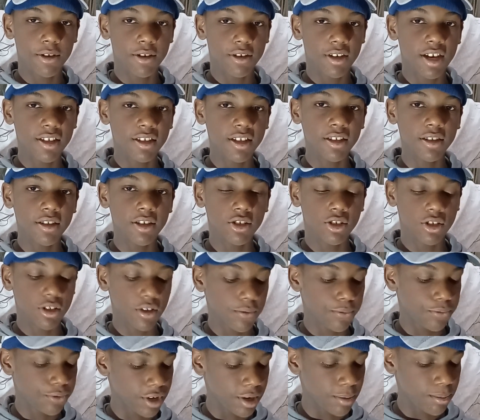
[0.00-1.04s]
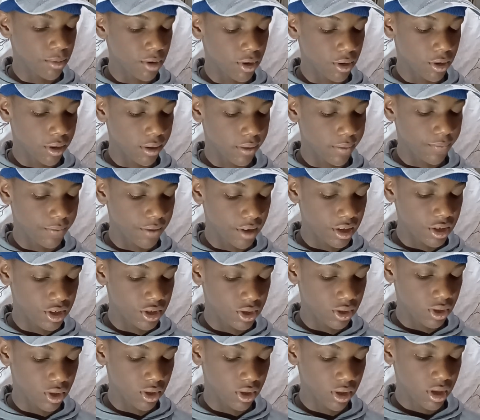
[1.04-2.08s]
United Nations Framework
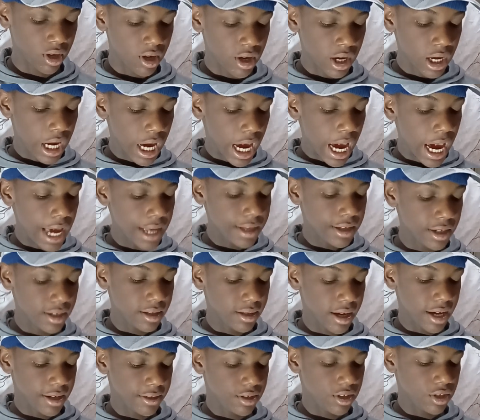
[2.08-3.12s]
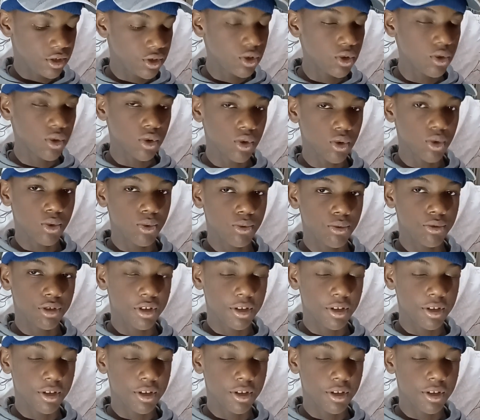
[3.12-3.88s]
Convention 1992,